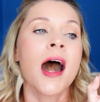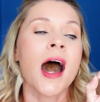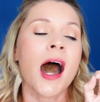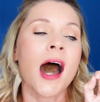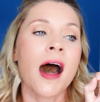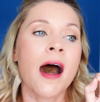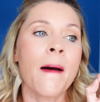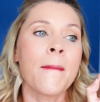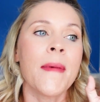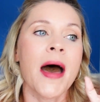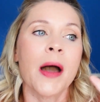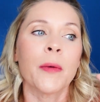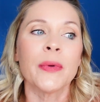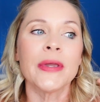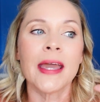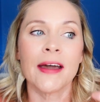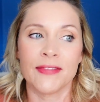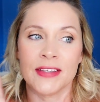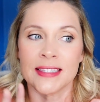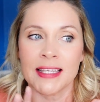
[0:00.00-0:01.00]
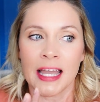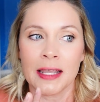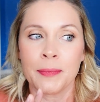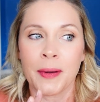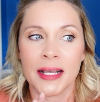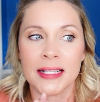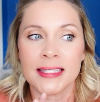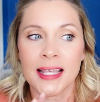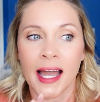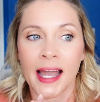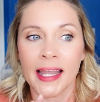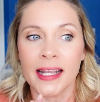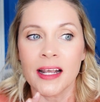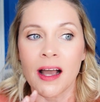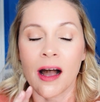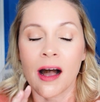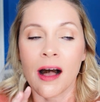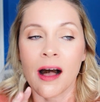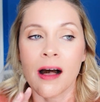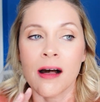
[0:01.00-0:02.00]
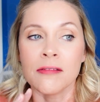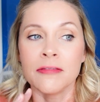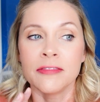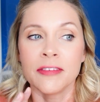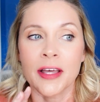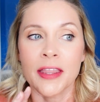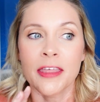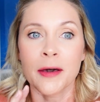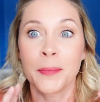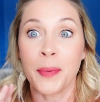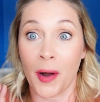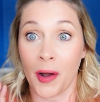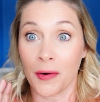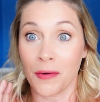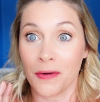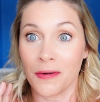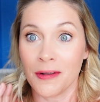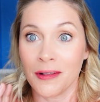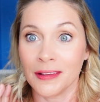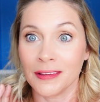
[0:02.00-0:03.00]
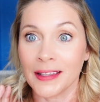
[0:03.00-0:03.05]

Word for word: Um, we have a side by side of the bottle.